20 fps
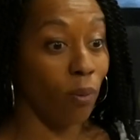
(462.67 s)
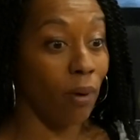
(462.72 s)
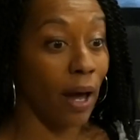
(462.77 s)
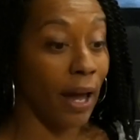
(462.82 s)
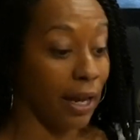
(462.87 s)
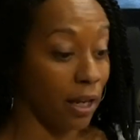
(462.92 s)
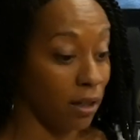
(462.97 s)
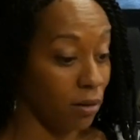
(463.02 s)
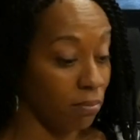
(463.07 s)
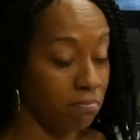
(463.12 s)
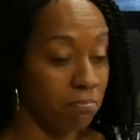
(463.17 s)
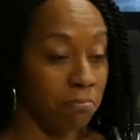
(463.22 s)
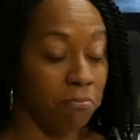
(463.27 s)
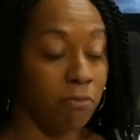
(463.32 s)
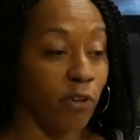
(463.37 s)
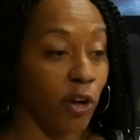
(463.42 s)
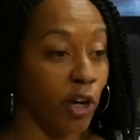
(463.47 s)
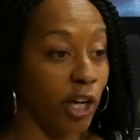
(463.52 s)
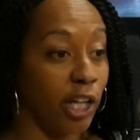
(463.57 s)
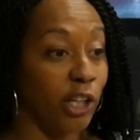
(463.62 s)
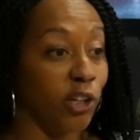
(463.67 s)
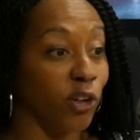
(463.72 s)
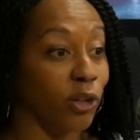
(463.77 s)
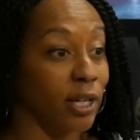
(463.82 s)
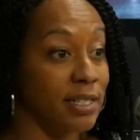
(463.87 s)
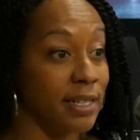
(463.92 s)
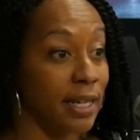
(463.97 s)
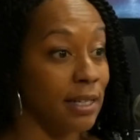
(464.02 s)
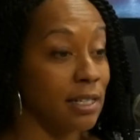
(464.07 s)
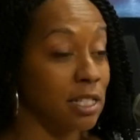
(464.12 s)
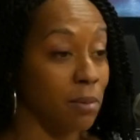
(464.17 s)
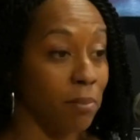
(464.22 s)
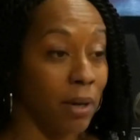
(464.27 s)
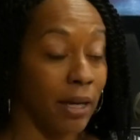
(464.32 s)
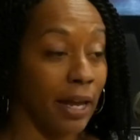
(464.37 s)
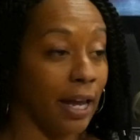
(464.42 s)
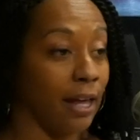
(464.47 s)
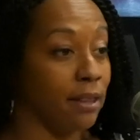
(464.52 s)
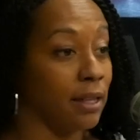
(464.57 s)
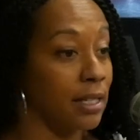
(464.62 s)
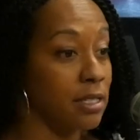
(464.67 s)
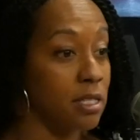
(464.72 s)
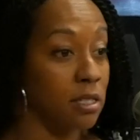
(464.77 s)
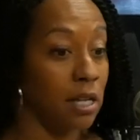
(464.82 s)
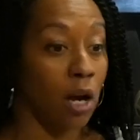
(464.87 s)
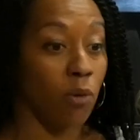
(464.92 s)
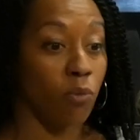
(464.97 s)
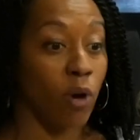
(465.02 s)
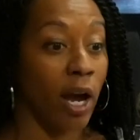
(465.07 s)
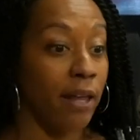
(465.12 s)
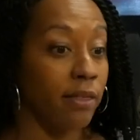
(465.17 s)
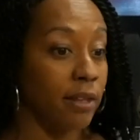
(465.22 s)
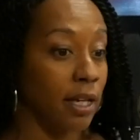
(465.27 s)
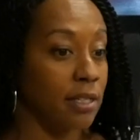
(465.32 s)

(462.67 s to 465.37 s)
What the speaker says: I can very clearly say to somebody, hey, that's not right.